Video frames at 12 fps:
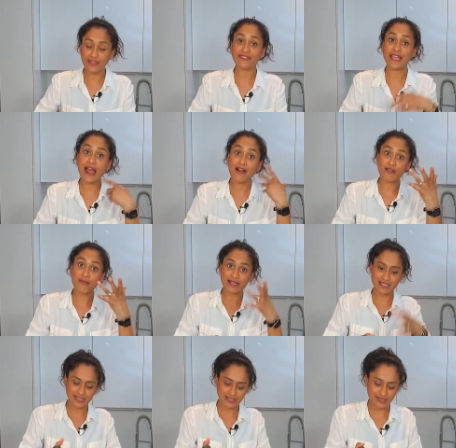and the
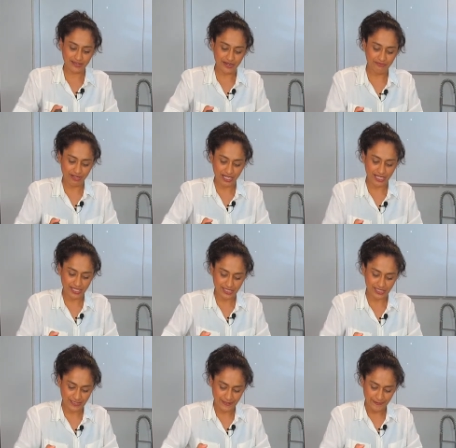aromatics that they
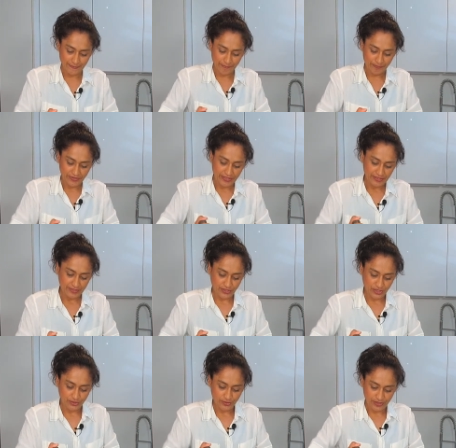release.
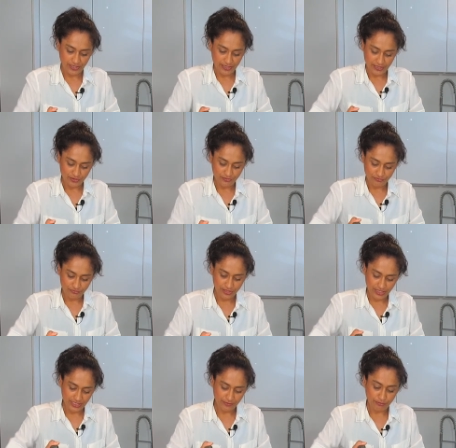So it's
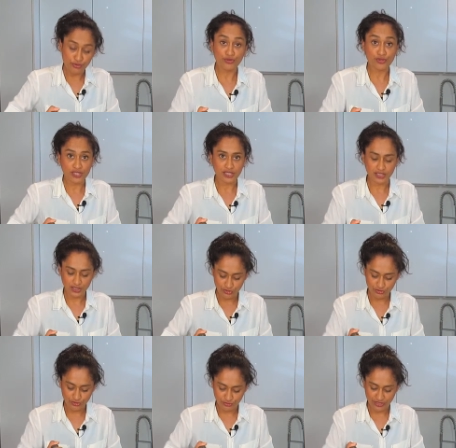really important that
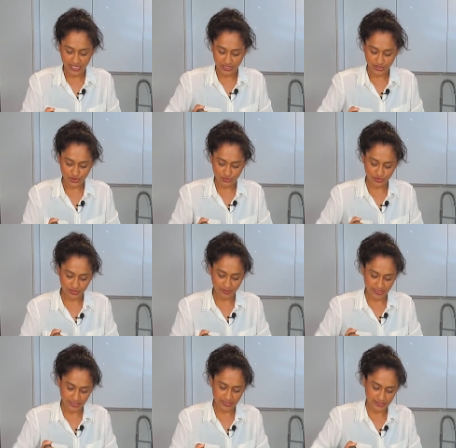you do taste your
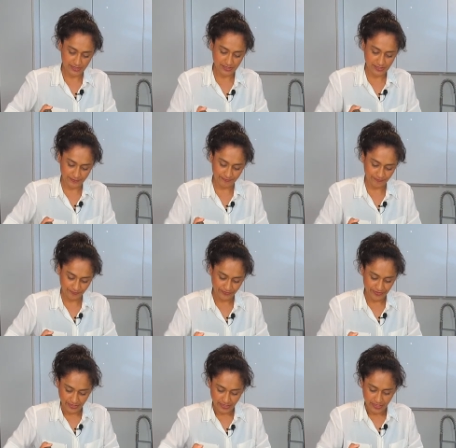spices.
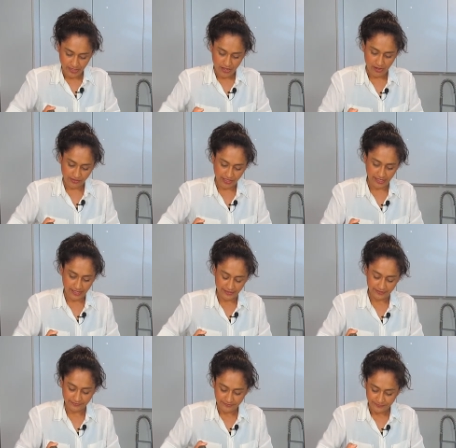
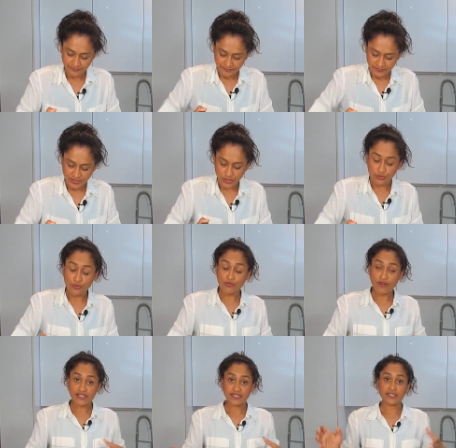Okay, so
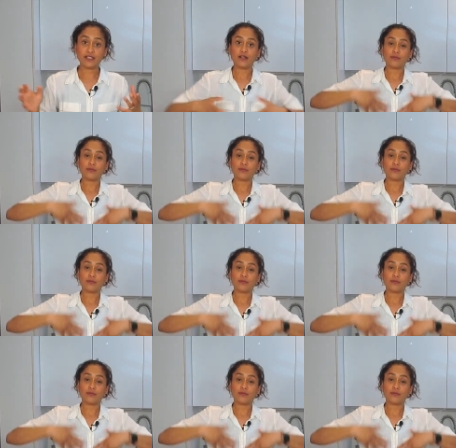already